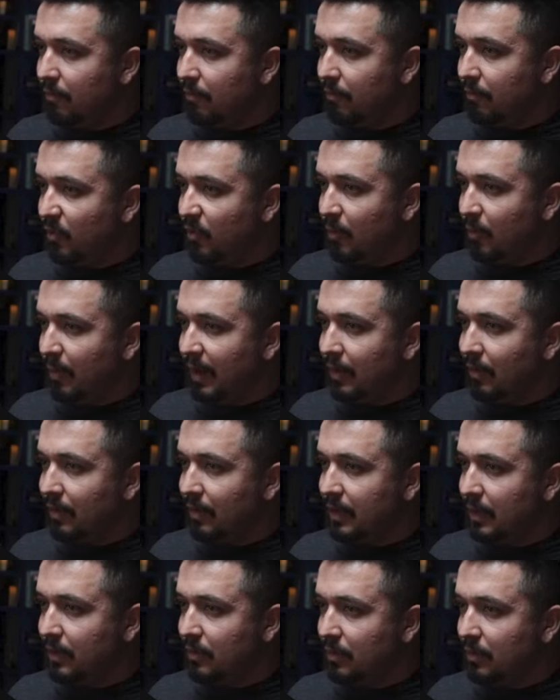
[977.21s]
we may not
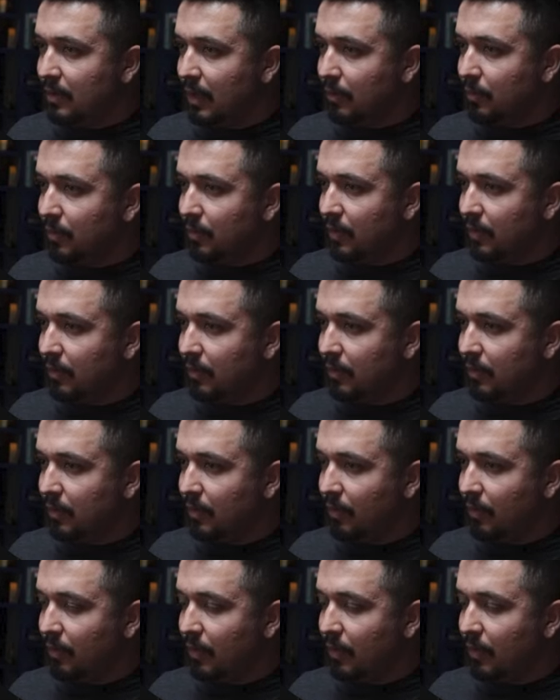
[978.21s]
get to that point.
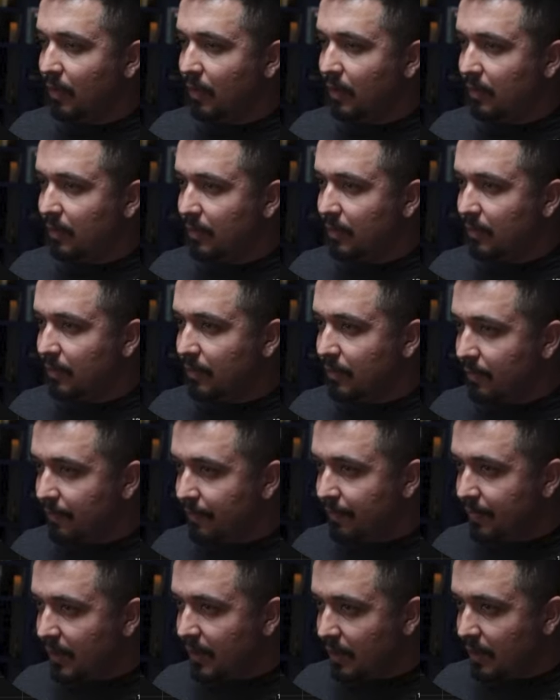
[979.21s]
We want
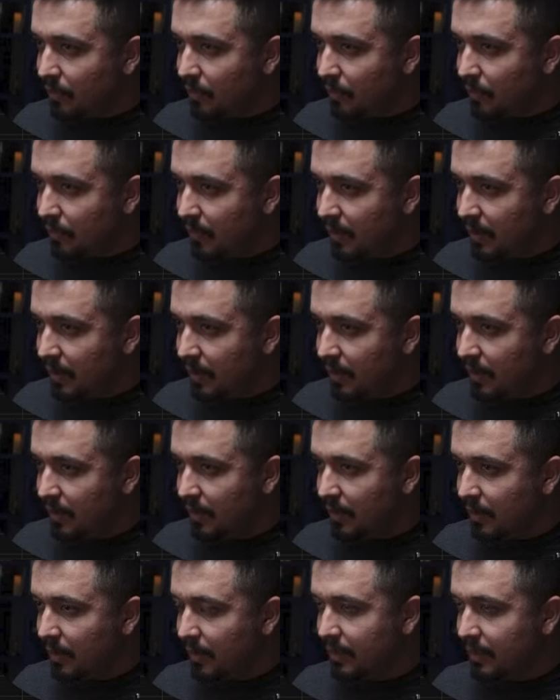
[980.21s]
it to be
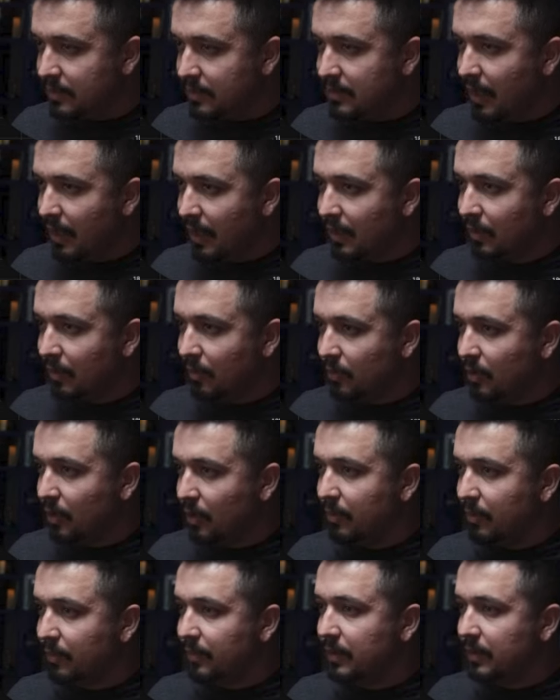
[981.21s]
exactly on top
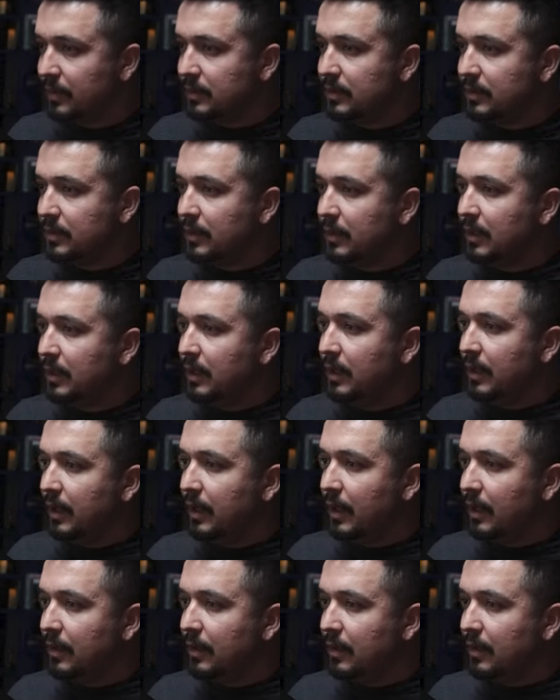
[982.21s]
of this,
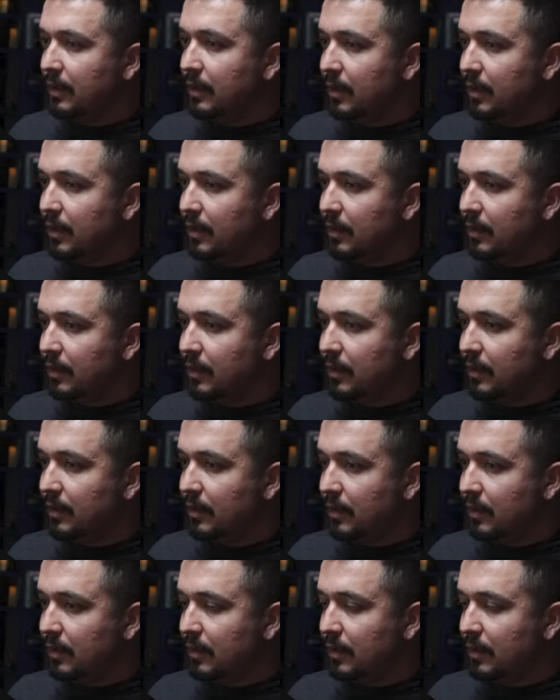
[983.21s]
and then the
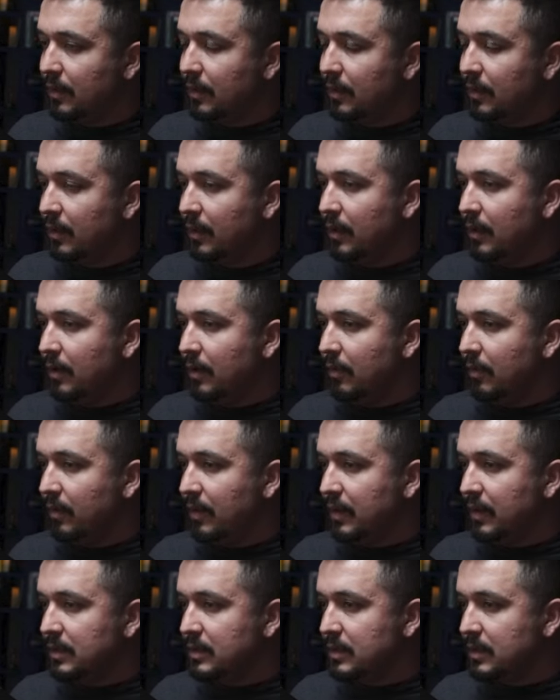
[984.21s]

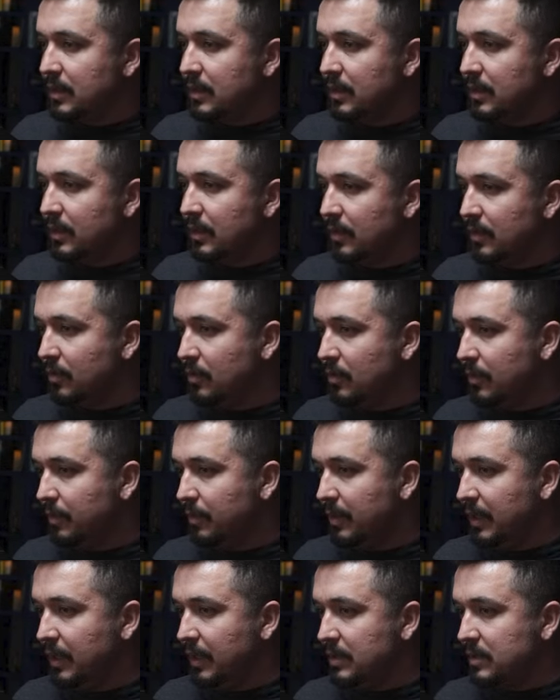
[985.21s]
risk to
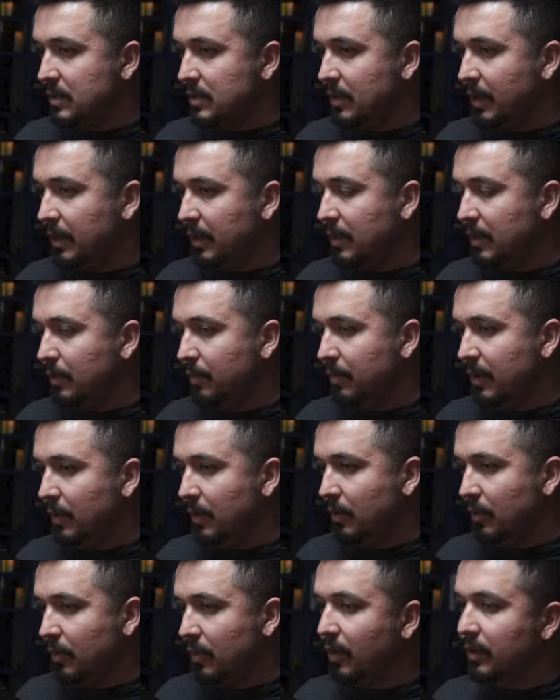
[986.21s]
be slightly
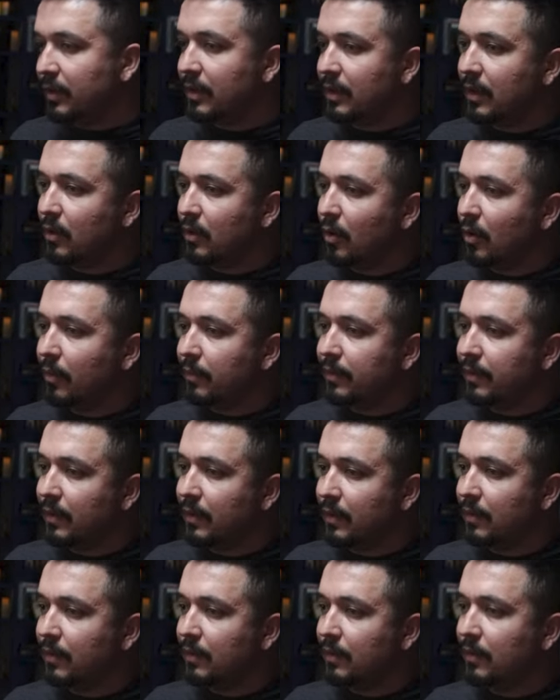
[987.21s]
below, not in an
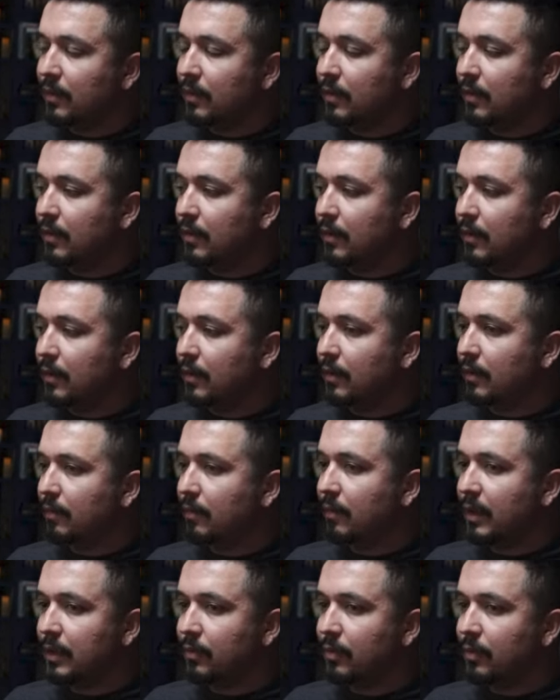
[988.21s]
obvious
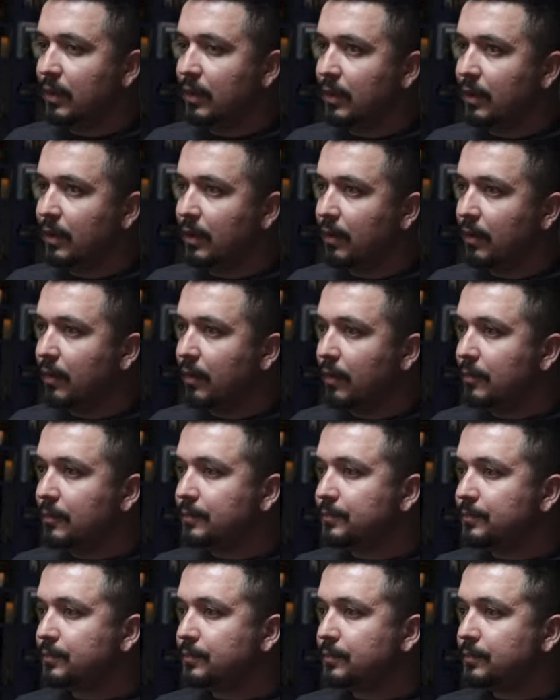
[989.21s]
liquidity area.
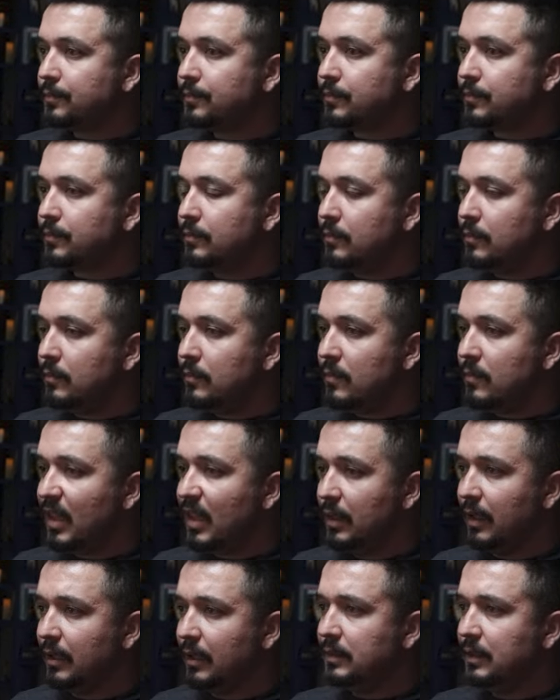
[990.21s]

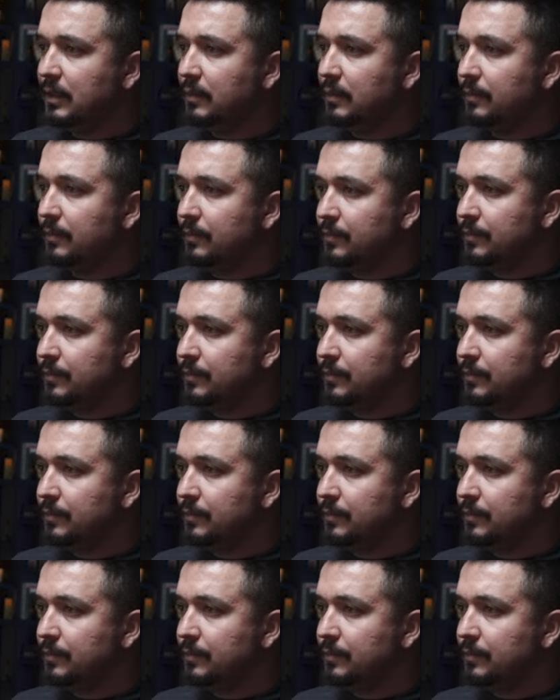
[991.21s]
That's it.